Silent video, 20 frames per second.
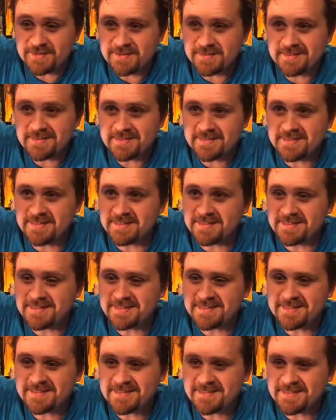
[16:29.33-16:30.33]
the,
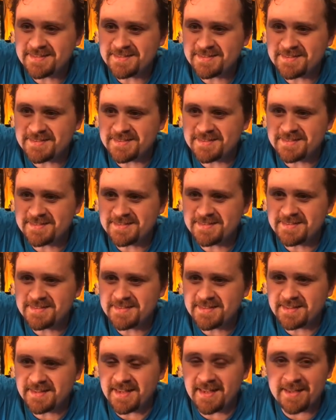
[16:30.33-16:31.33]
the,
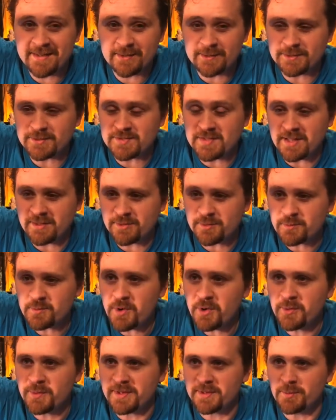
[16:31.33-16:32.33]
the candle is not
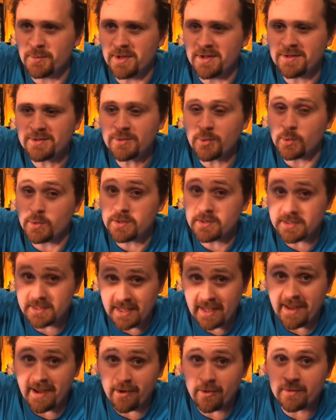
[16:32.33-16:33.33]
throwing well or
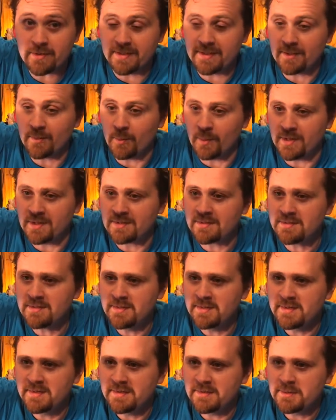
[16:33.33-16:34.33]
carrying well
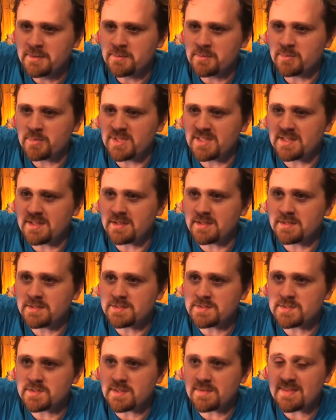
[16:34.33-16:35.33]

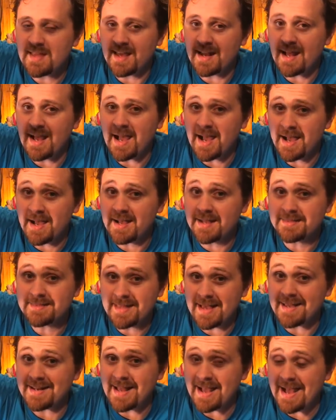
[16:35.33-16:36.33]
because that hot,
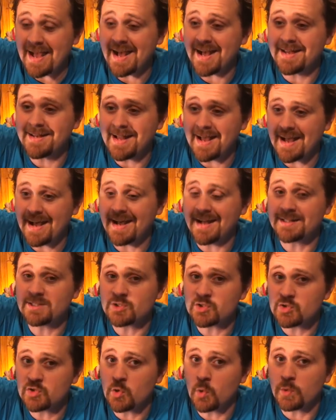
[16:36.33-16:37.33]
that hot, hot
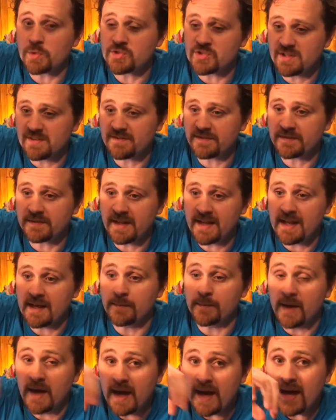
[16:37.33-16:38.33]
scorching flame
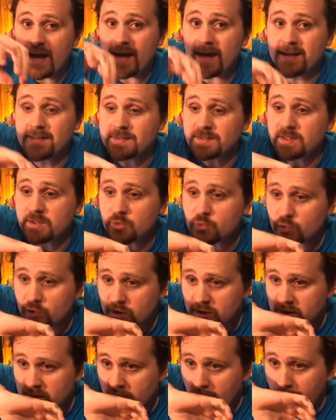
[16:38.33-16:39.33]
is
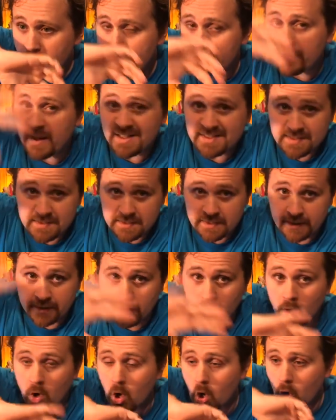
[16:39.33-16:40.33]
combusting
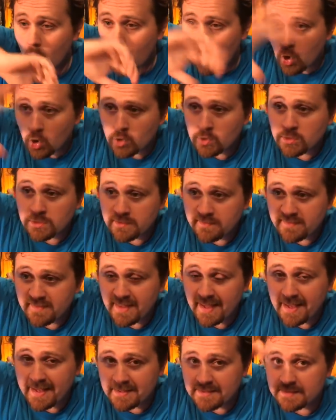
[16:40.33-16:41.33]
all of
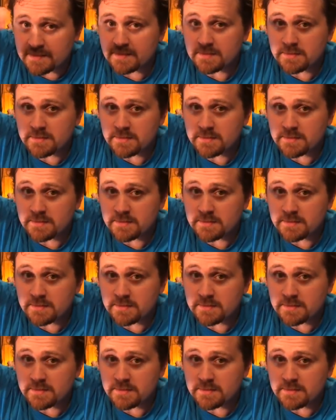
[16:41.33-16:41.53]
that,